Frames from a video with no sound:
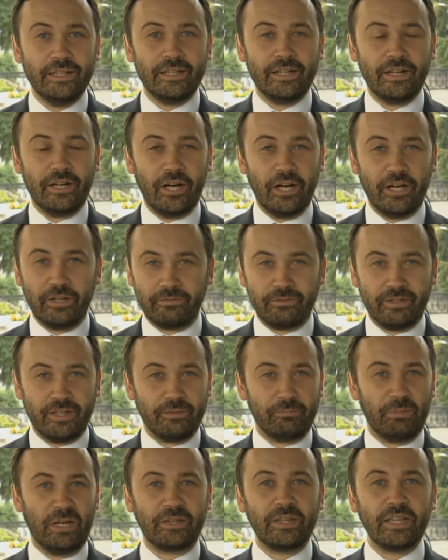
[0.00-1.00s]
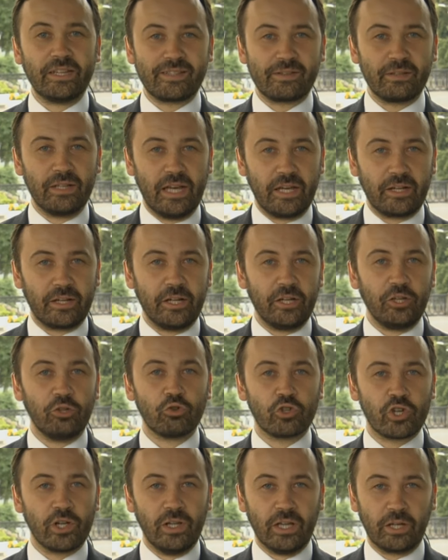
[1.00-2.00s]
Uh, but that's like uh,
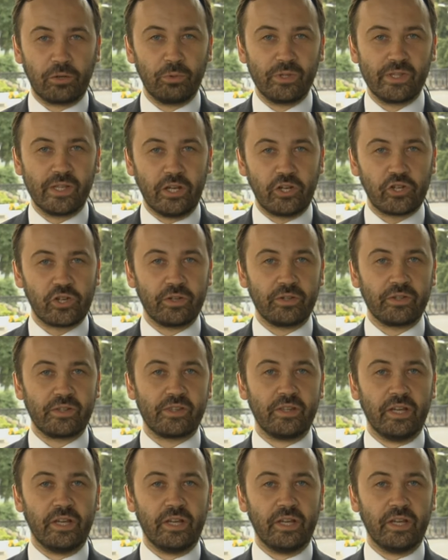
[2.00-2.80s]
usual accusations